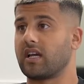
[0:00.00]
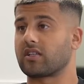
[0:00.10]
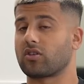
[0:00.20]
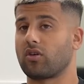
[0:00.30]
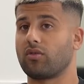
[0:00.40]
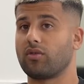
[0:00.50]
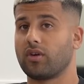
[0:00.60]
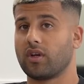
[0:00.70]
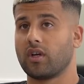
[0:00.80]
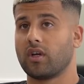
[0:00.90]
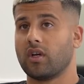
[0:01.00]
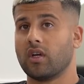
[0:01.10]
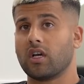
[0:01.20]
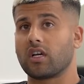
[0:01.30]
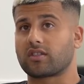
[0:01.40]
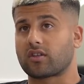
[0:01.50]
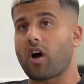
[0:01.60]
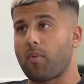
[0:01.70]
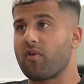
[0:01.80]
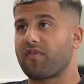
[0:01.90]
So there's a
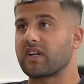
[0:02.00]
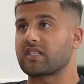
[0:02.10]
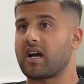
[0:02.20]
couple of things